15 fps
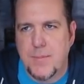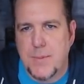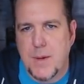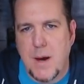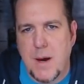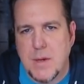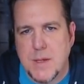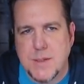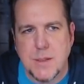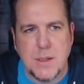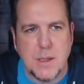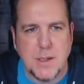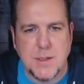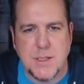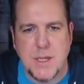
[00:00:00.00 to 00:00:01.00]
Obviously,
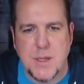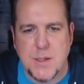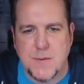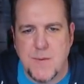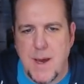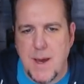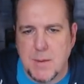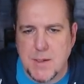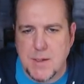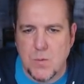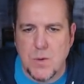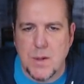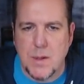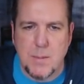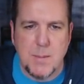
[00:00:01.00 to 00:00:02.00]
you can see this family is
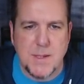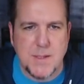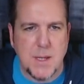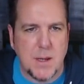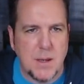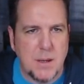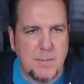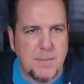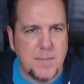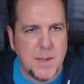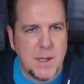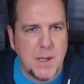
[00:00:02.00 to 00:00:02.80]
really missing him.